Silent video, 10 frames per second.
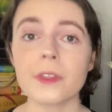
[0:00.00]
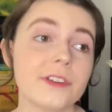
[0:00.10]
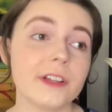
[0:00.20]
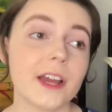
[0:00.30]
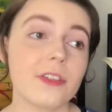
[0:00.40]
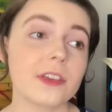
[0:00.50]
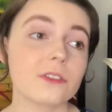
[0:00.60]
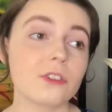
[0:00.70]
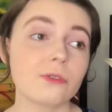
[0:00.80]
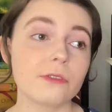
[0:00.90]
Clearly, I think
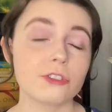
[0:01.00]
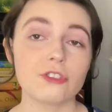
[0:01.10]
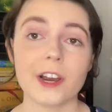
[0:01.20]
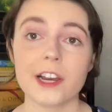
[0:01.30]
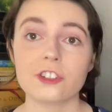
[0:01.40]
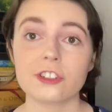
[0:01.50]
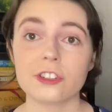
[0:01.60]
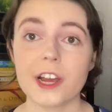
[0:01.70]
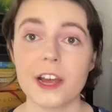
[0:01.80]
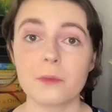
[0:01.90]
school is trash
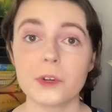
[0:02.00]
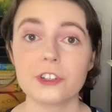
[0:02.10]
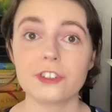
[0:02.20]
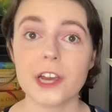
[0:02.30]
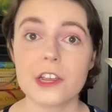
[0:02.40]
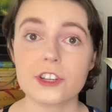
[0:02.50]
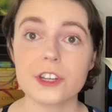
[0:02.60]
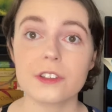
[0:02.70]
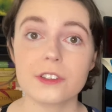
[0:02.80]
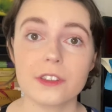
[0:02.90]
and we should change
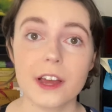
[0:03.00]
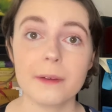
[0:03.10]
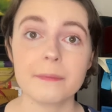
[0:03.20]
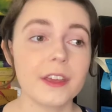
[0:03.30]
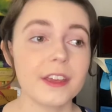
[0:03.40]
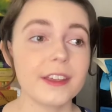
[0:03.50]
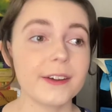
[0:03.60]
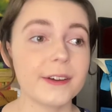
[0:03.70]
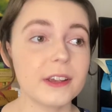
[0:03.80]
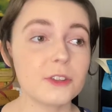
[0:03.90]
it so that, you
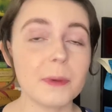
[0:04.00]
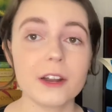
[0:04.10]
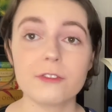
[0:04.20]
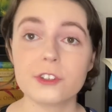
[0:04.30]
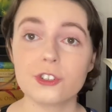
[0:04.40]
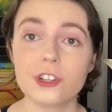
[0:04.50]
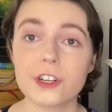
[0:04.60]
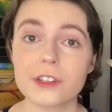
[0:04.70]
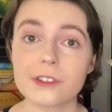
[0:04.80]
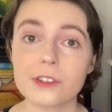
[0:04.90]
know, it's better for
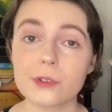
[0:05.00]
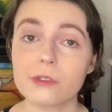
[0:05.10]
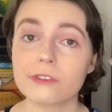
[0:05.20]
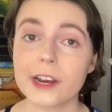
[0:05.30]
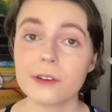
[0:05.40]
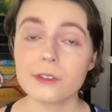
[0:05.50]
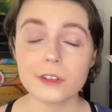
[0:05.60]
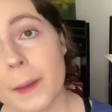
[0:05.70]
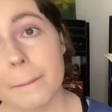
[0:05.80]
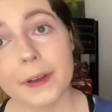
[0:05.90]
students all
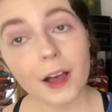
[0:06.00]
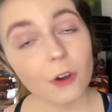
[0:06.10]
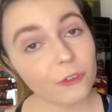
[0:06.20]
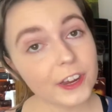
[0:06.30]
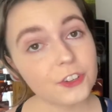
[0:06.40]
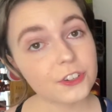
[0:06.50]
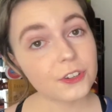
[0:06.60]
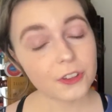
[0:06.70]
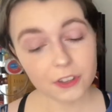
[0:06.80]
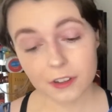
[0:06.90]
around. But I'll read
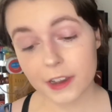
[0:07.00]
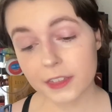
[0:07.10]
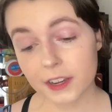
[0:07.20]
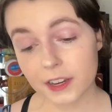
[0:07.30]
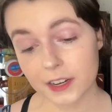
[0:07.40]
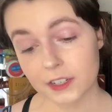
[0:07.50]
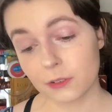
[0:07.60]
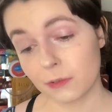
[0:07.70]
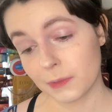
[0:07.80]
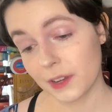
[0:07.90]
you the line that connected
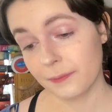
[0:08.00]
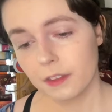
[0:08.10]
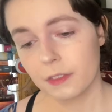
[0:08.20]
with me.